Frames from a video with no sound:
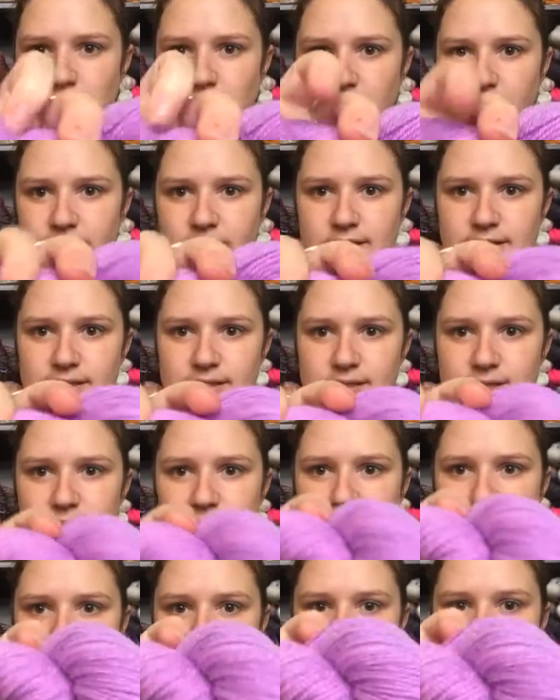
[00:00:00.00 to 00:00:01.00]

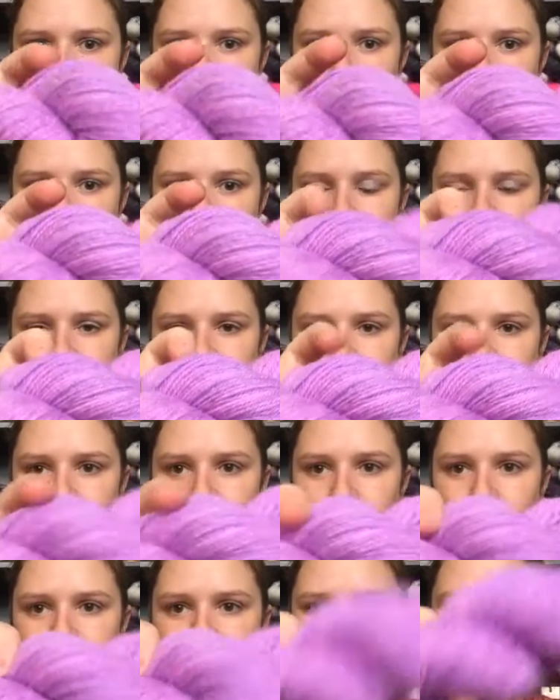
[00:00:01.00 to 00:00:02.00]
obviously
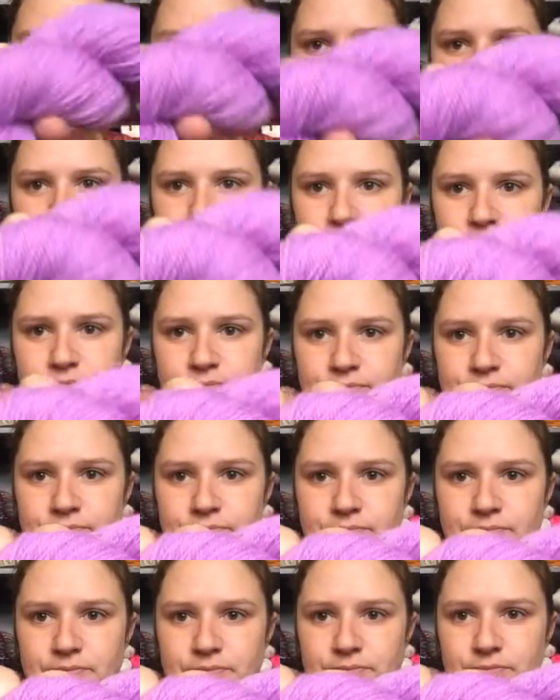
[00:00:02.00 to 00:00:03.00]
kind
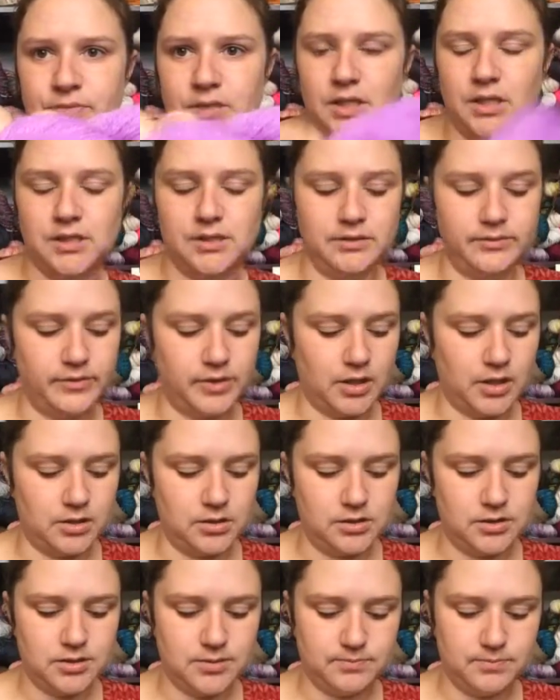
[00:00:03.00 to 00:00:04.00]
of different
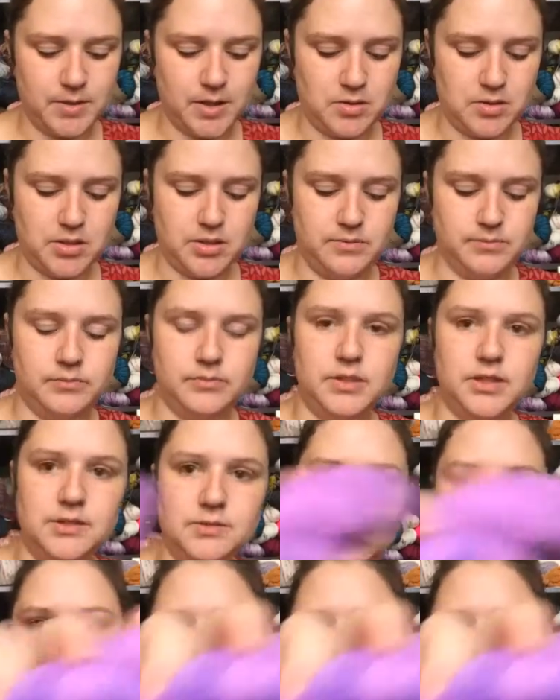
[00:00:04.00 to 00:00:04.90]
colors about it. This